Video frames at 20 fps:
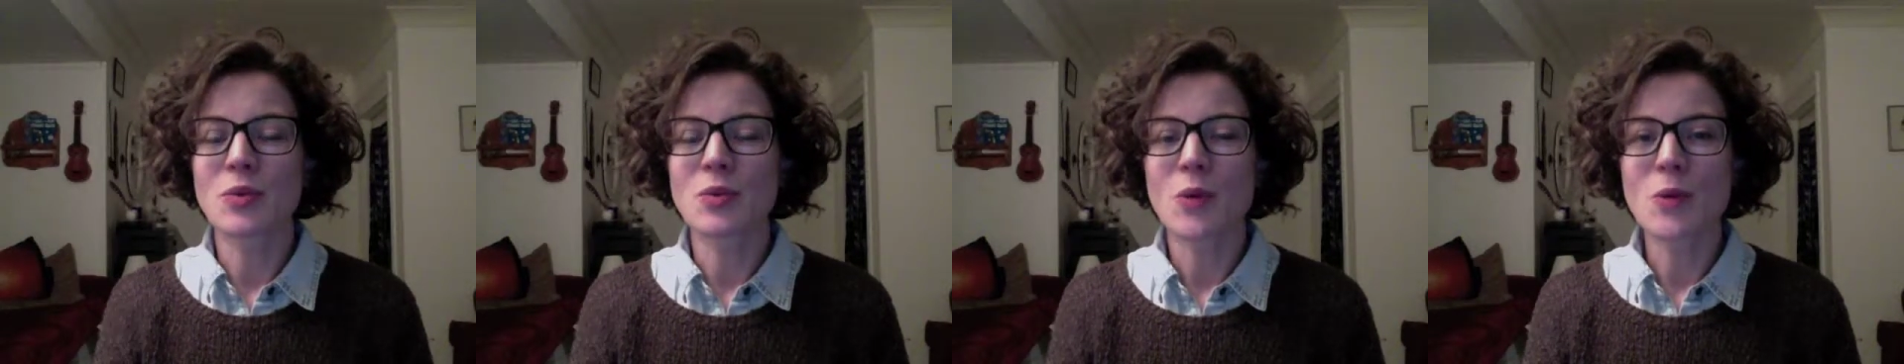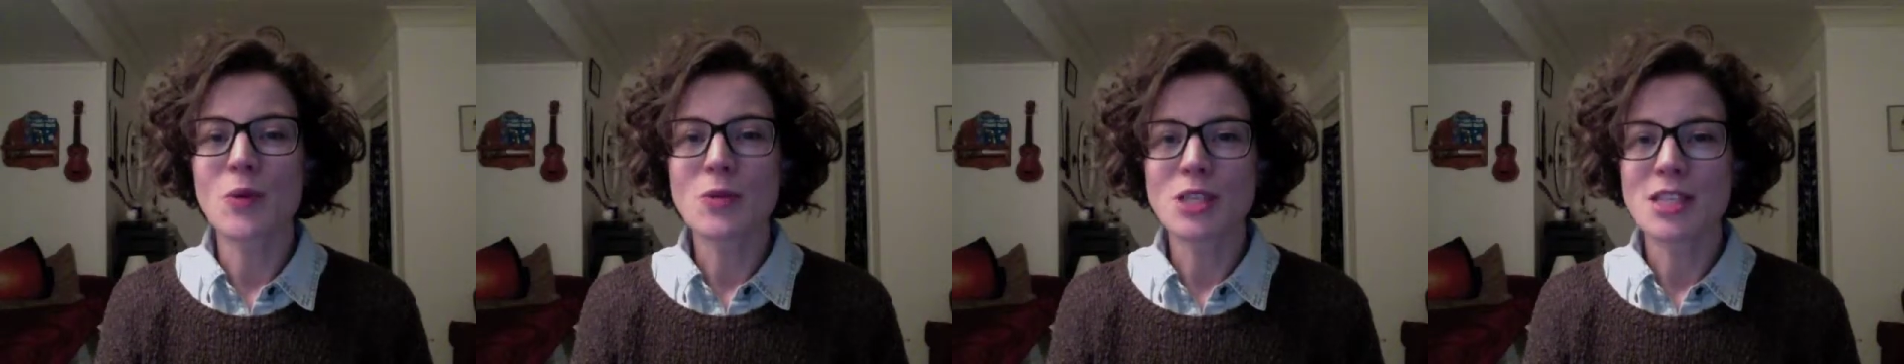
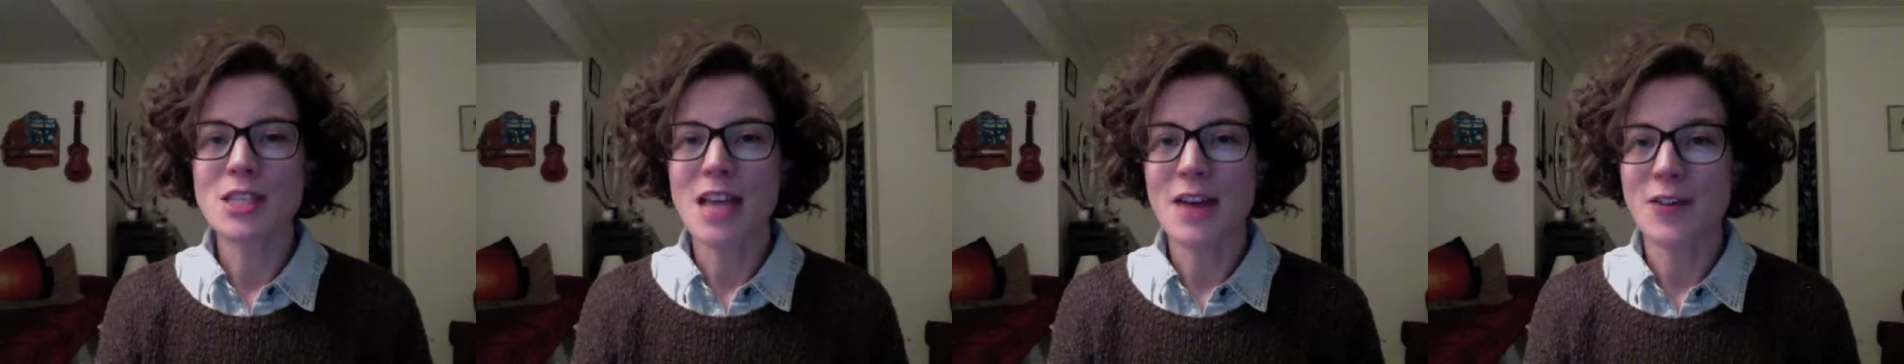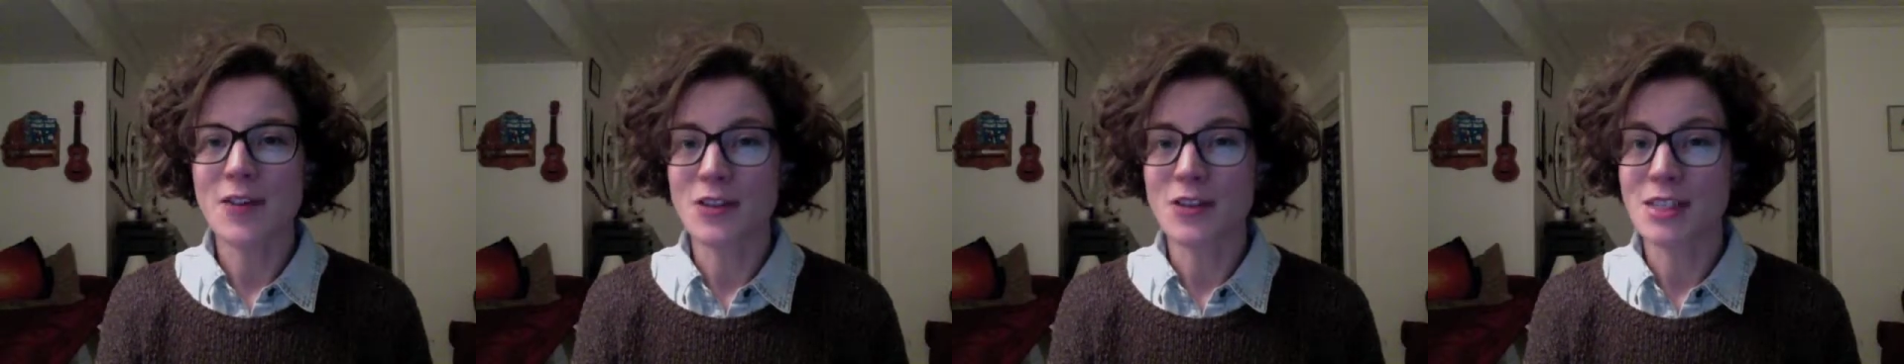won't just
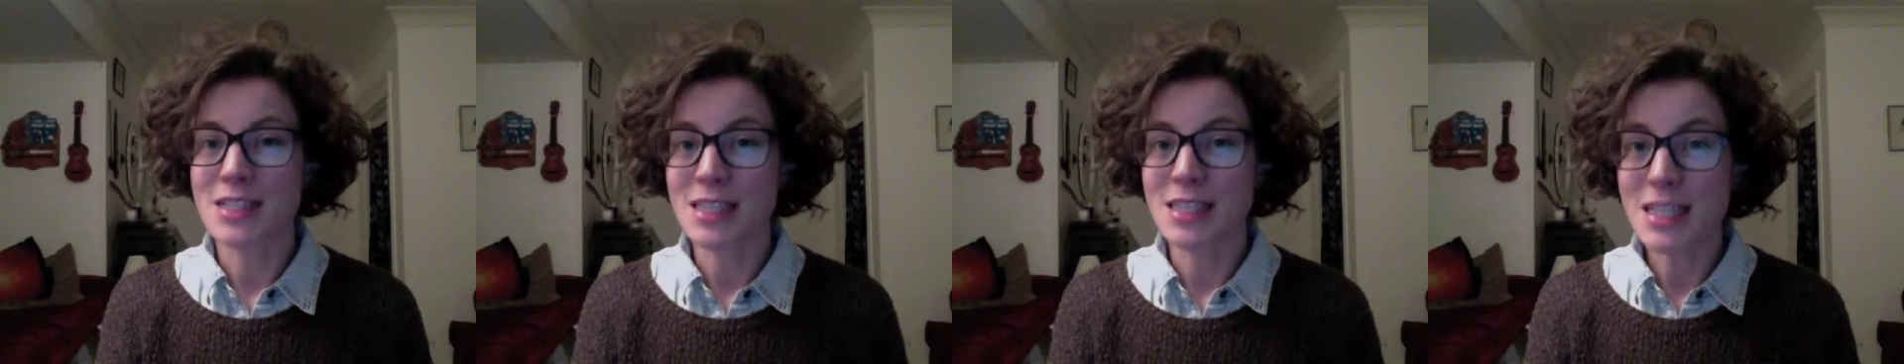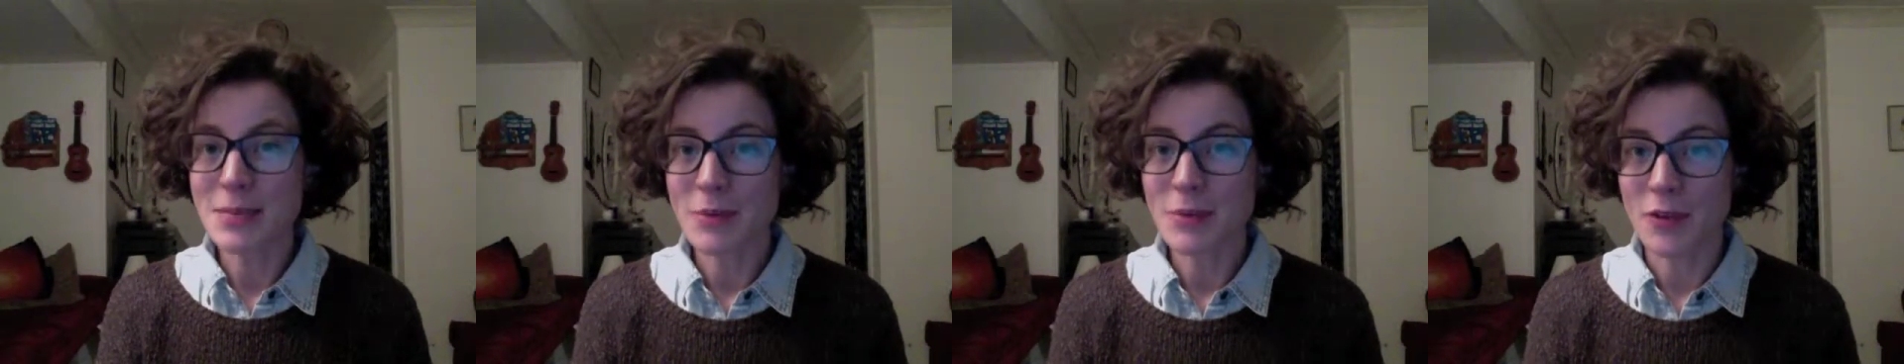have her
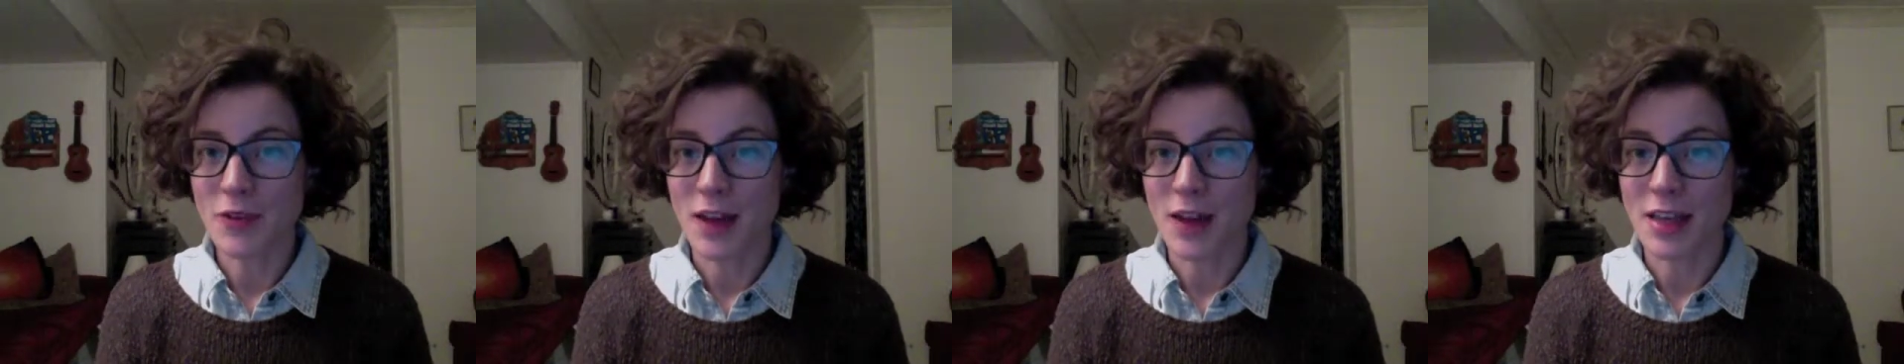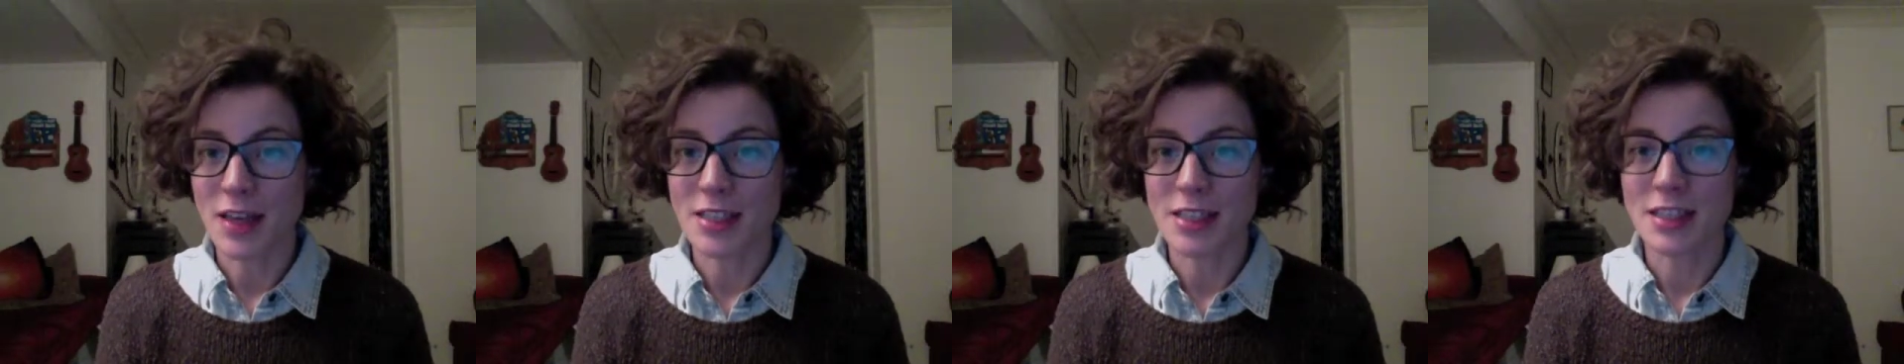sleep
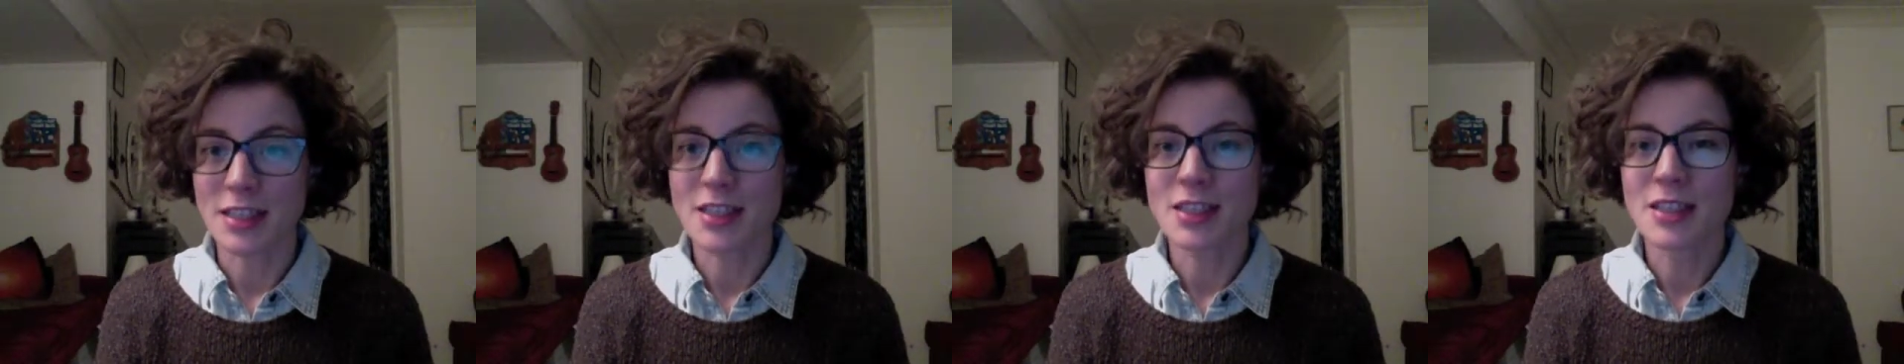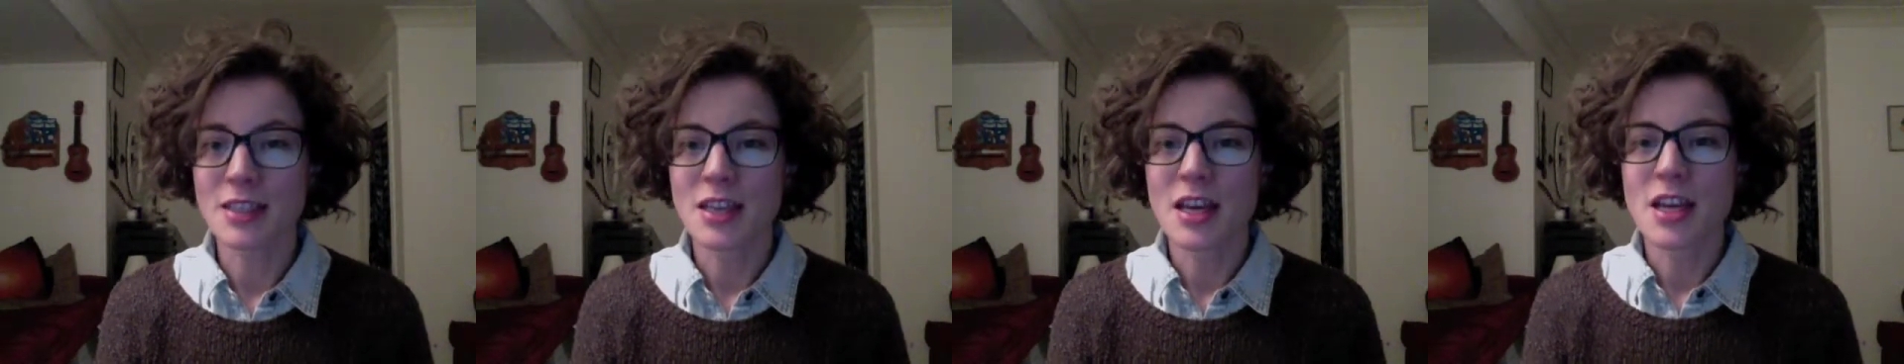affected,